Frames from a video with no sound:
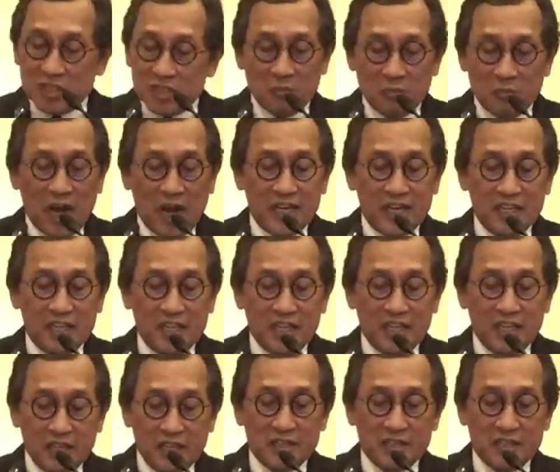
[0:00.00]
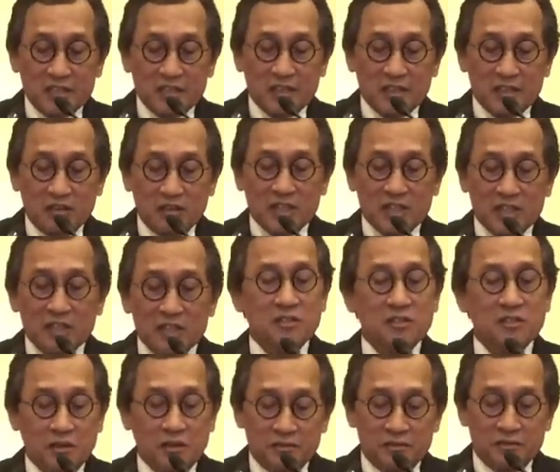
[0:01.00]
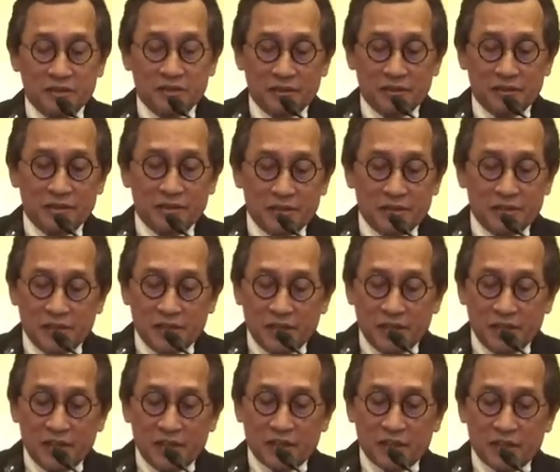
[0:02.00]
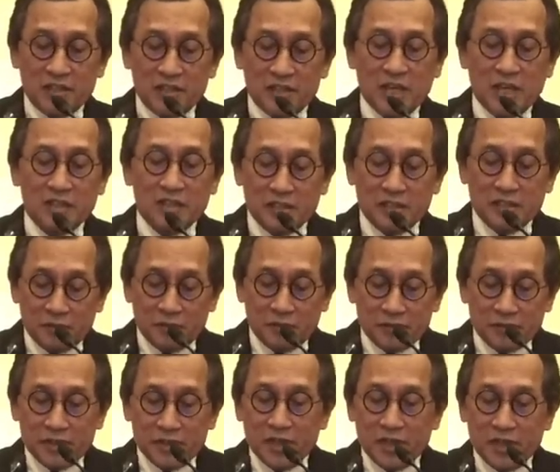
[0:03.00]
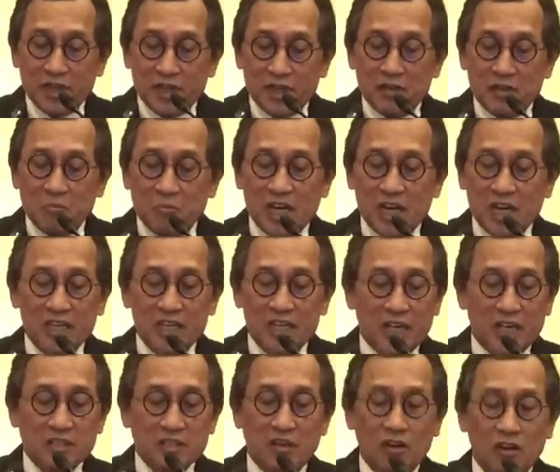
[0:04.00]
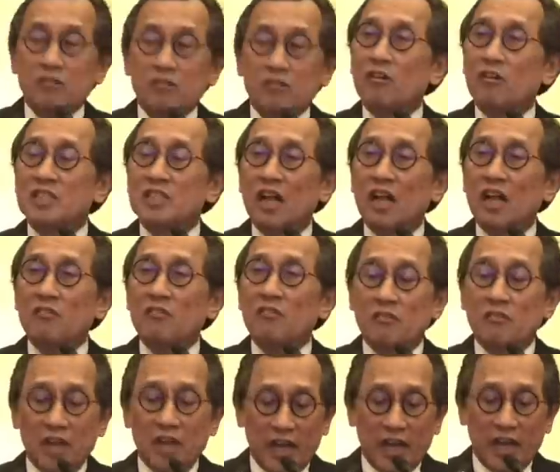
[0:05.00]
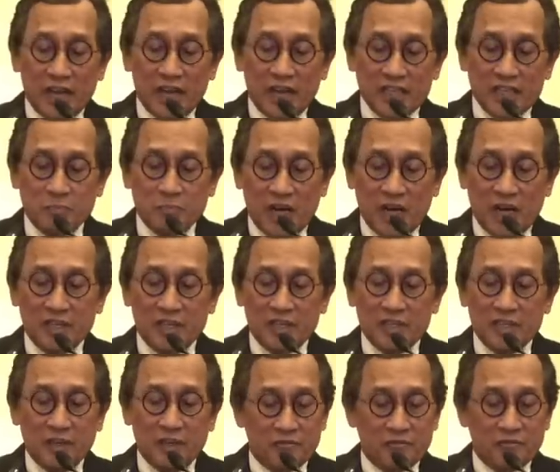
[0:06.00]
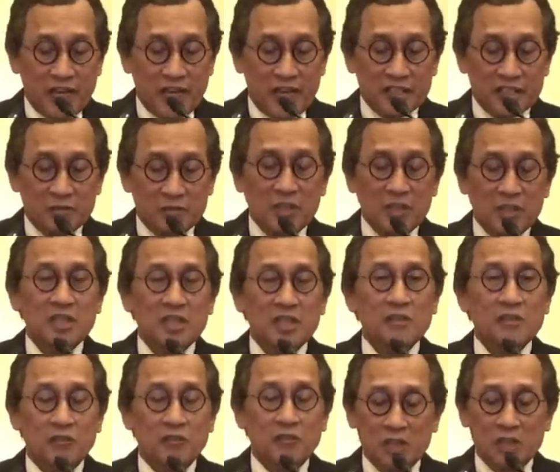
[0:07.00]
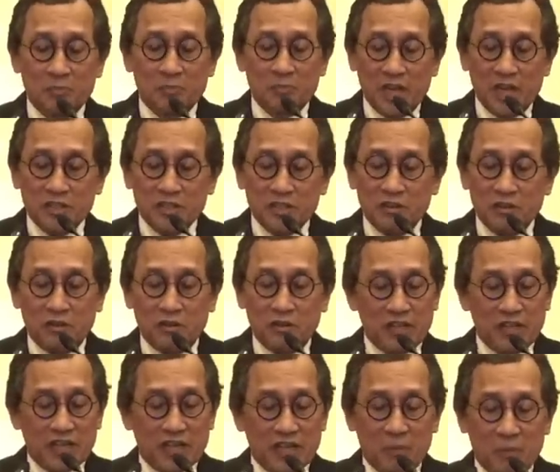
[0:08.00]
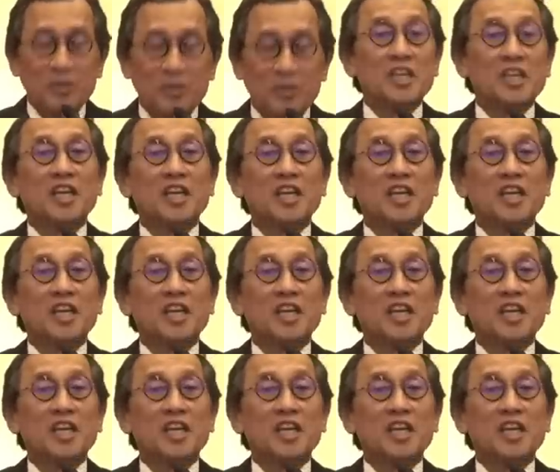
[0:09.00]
Biden is consultative, but he does not consult allies, partners, and friends merely for the pleasure of their company.